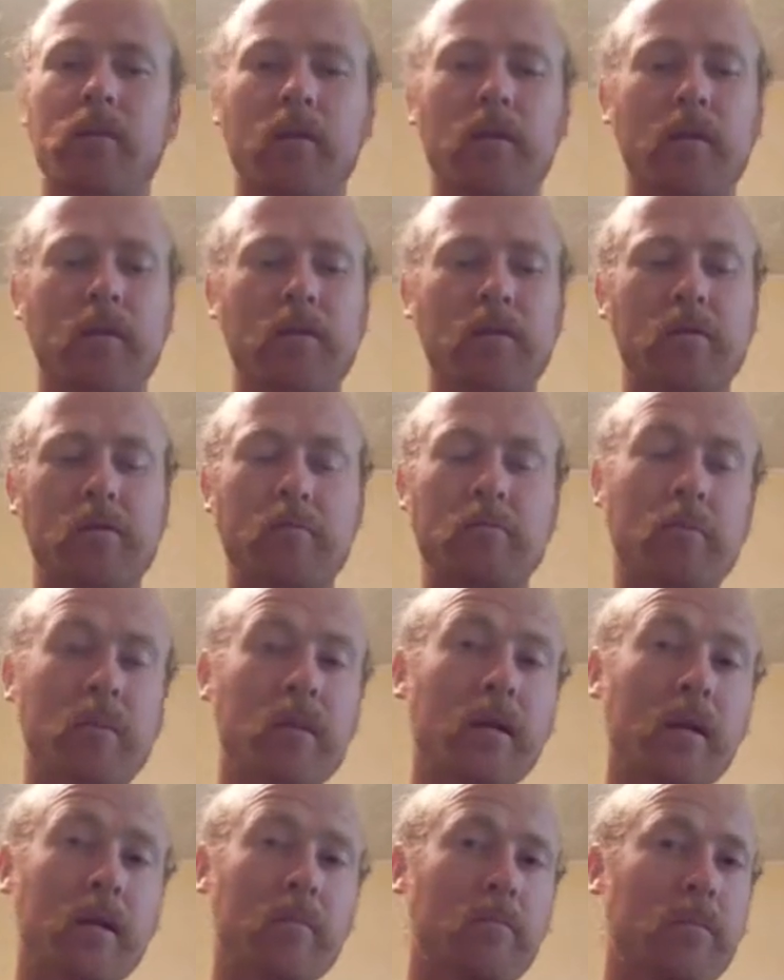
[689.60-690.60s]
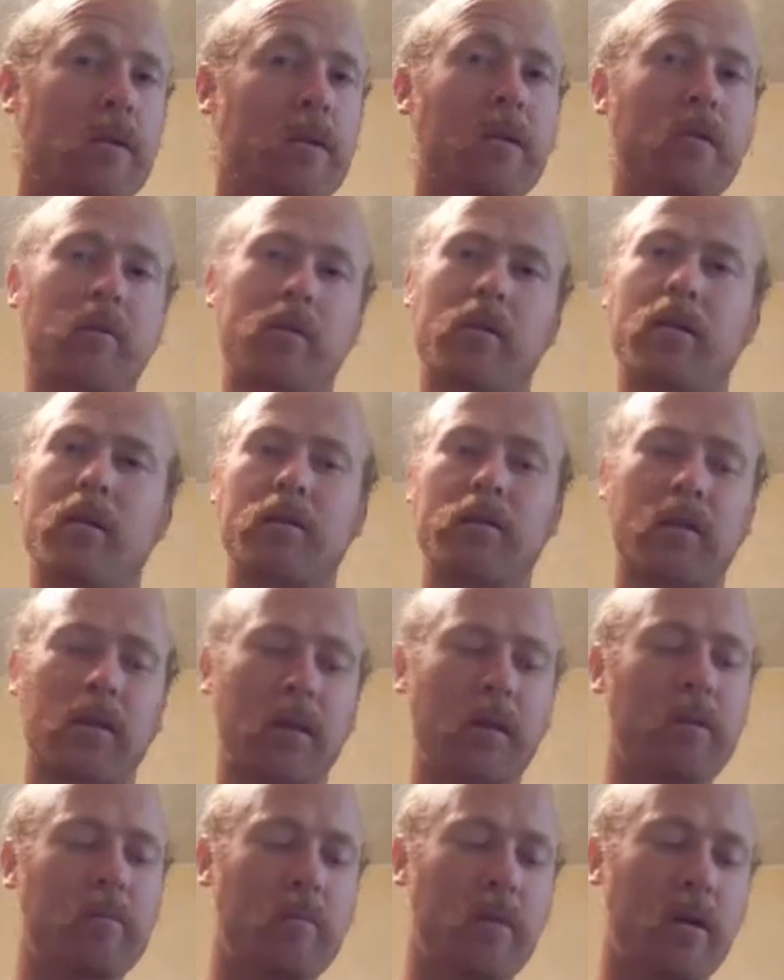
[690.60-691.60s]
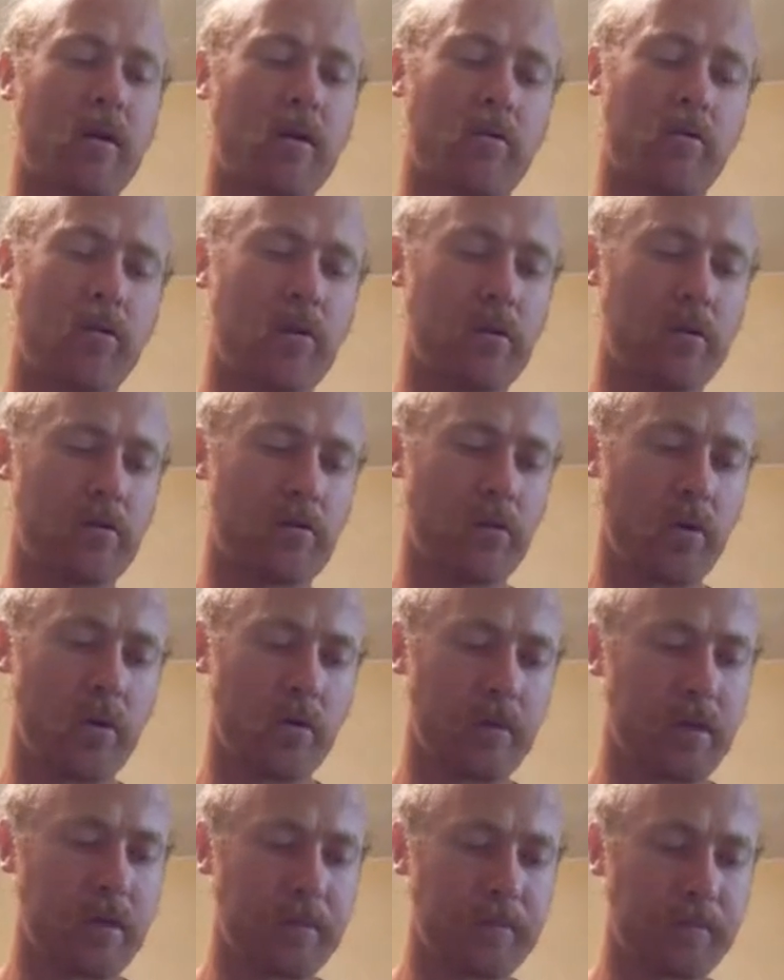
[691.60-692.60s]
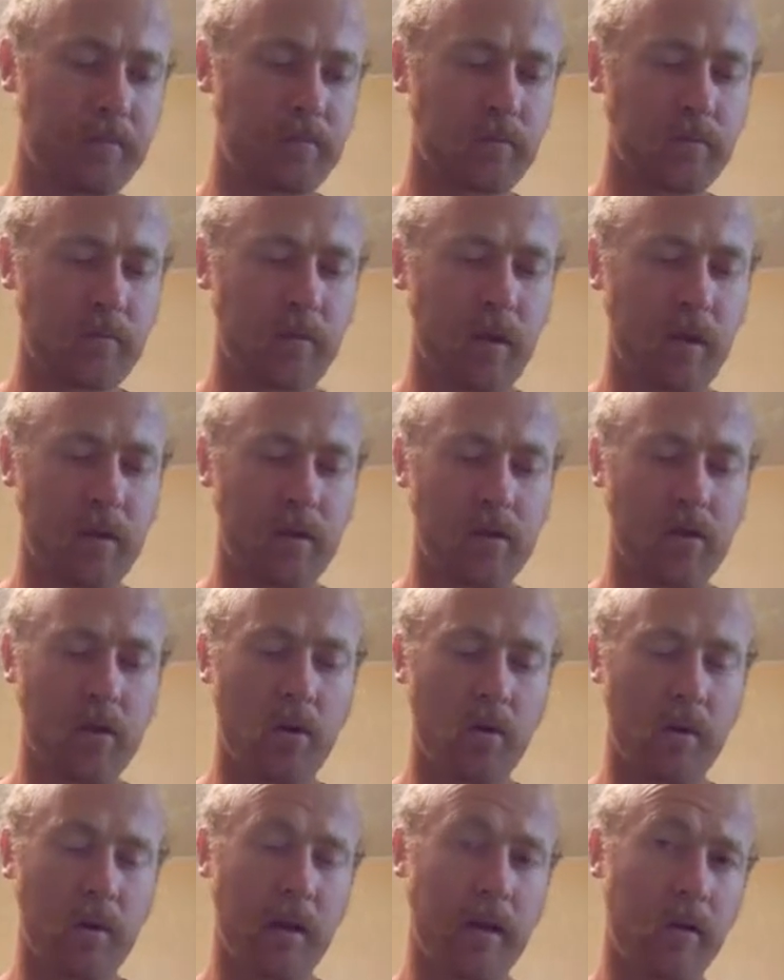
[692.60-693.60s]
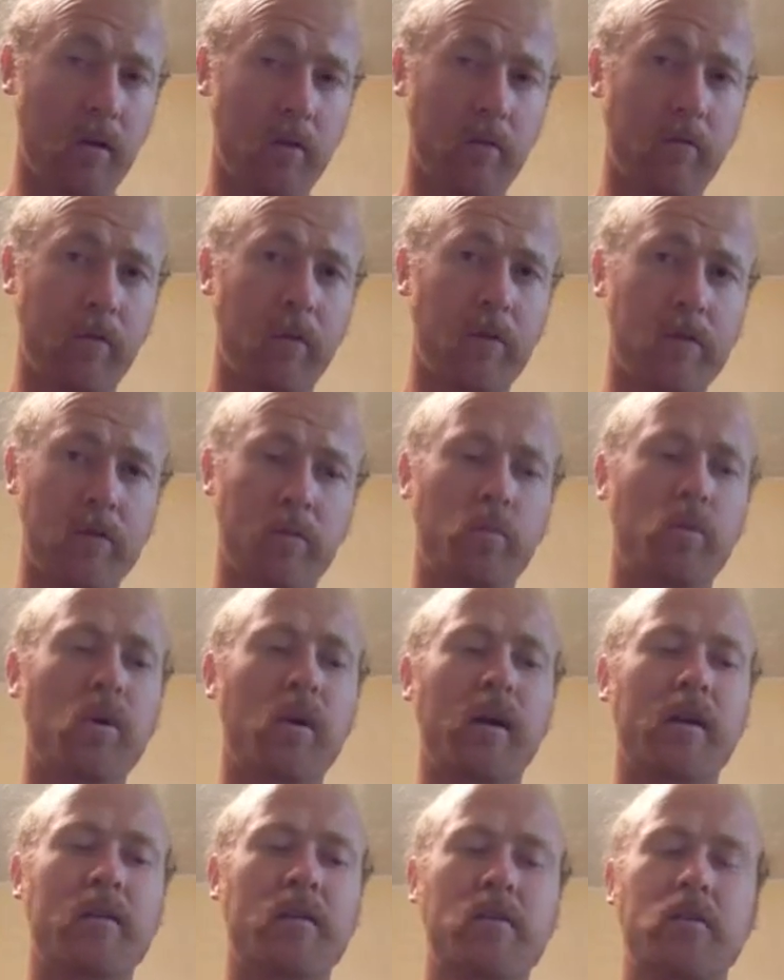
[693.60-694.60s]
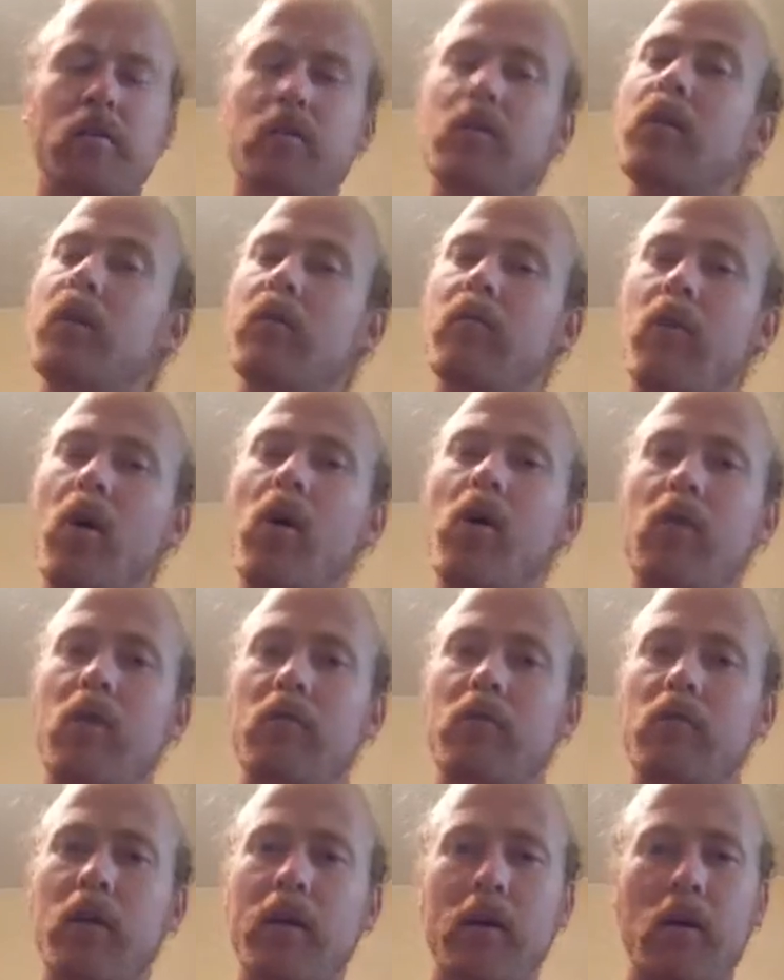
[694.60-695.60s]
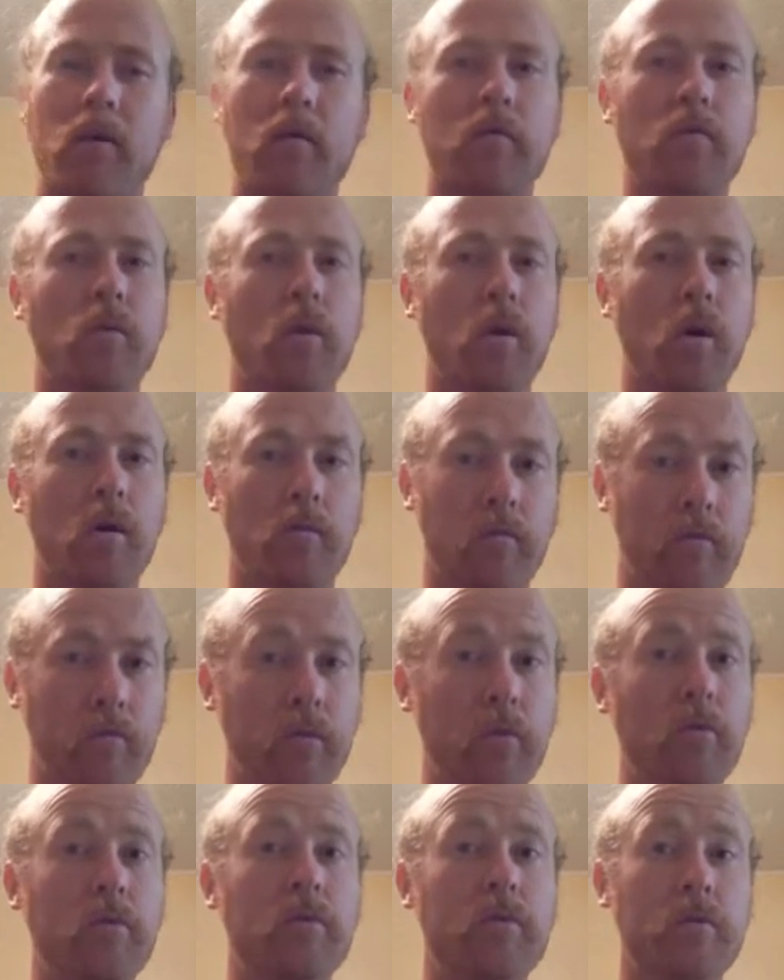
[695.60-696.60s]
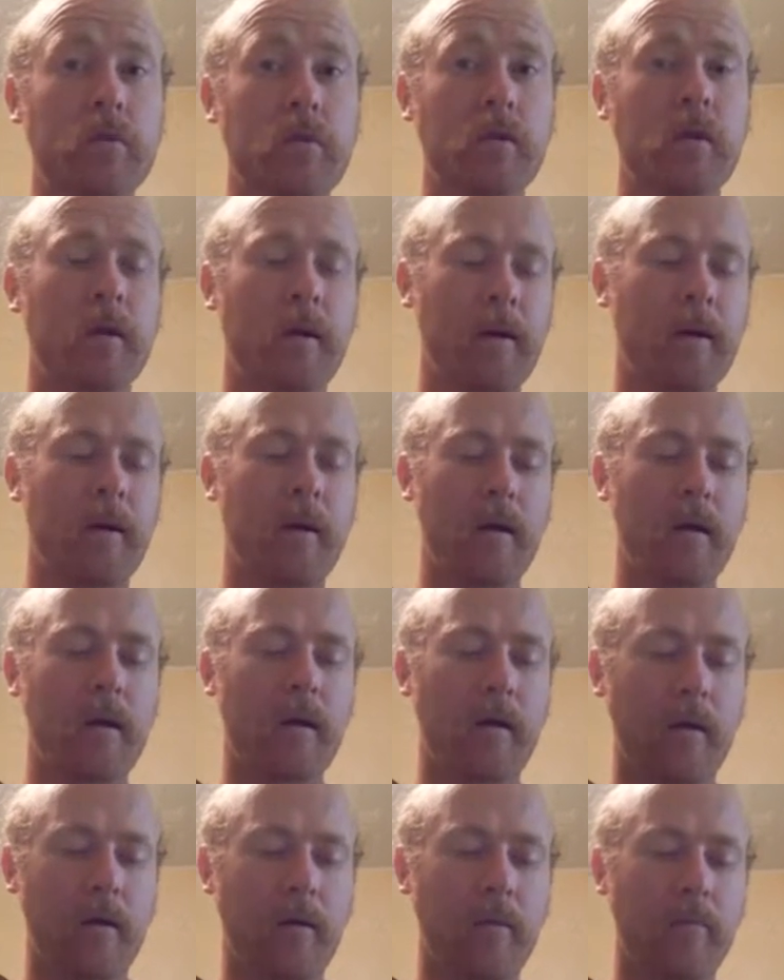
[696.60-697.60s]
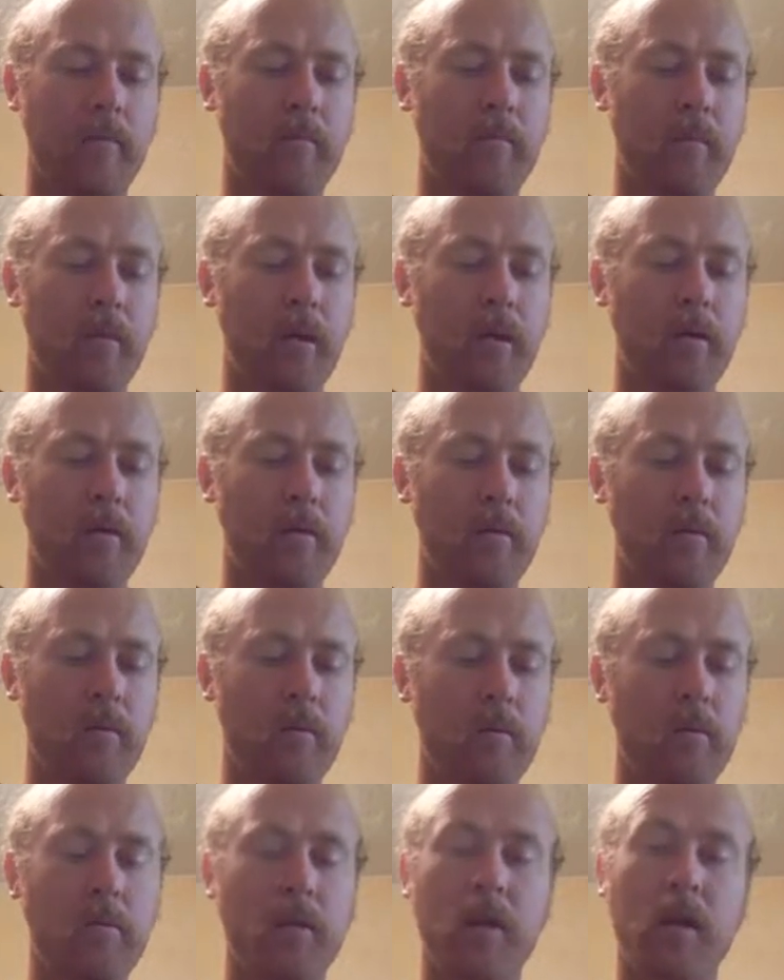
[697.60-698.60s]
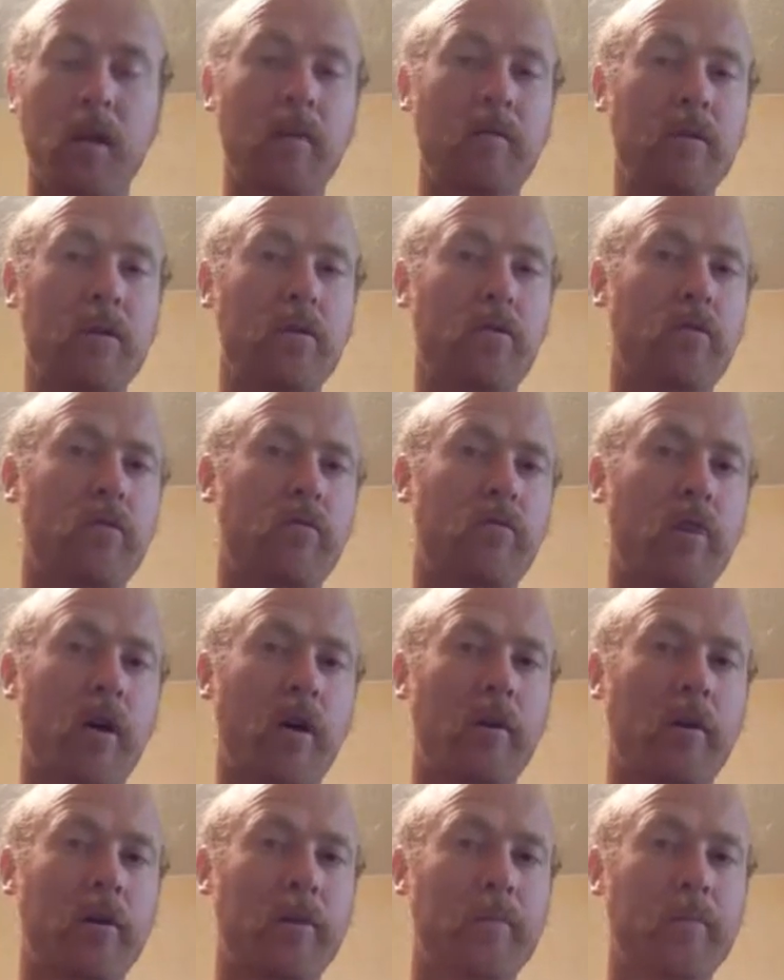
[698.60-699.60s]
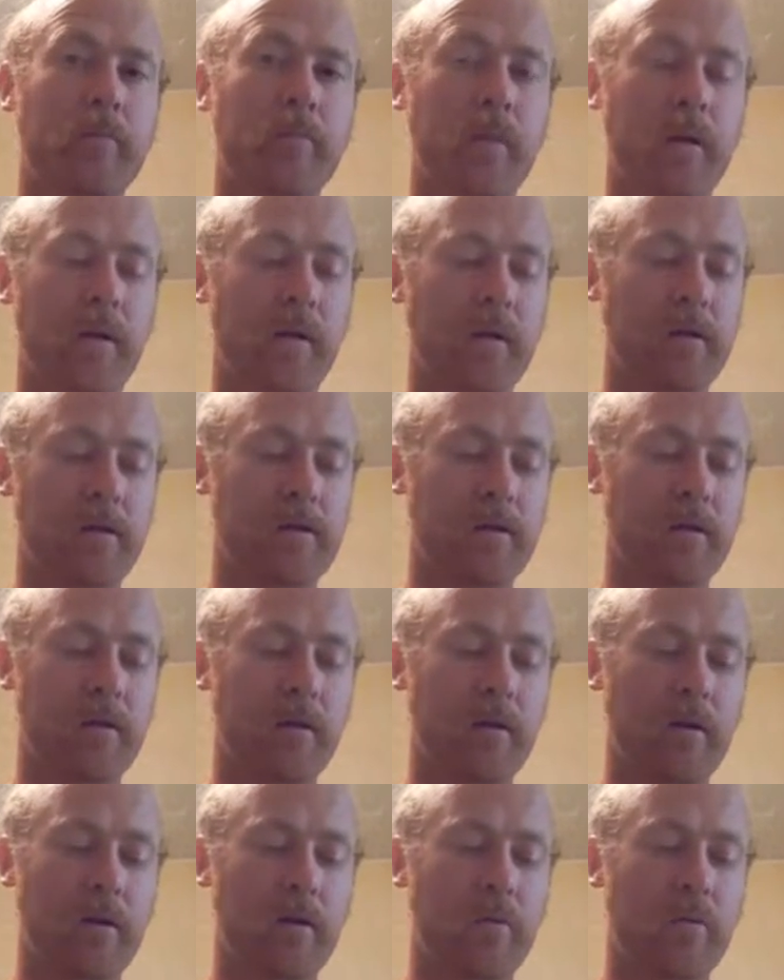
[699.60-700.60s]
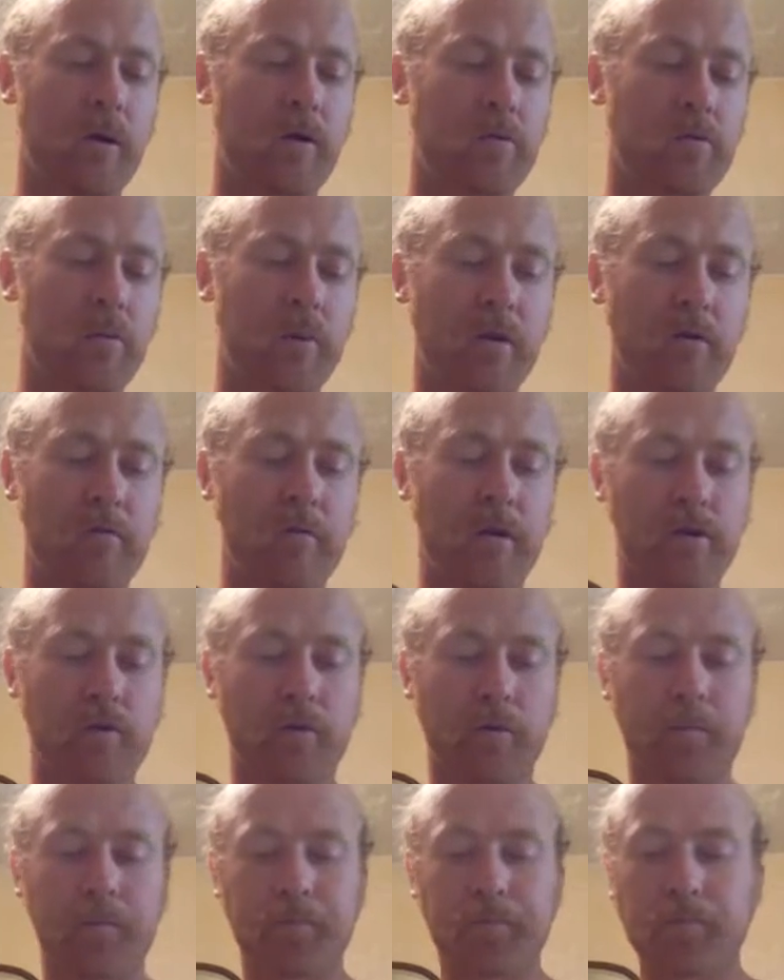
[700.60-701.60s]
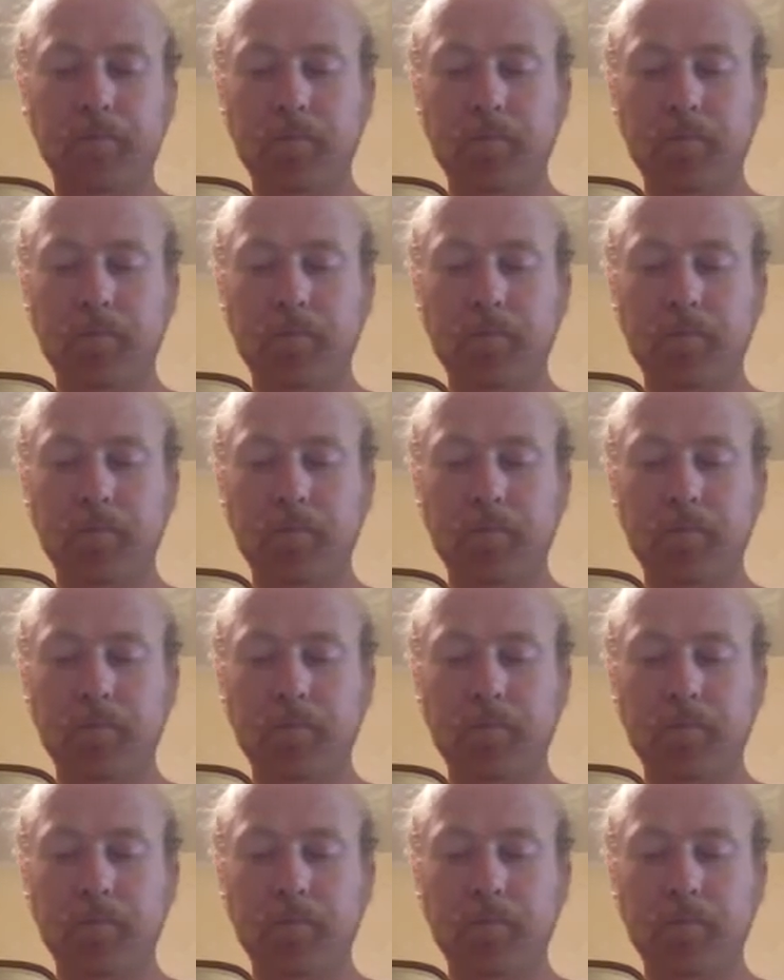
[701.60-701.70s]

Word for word: There's many many things that can be our first fruits and so let our first press of olive, let our, our fruits um, be given to the Father because they're the most beneficial.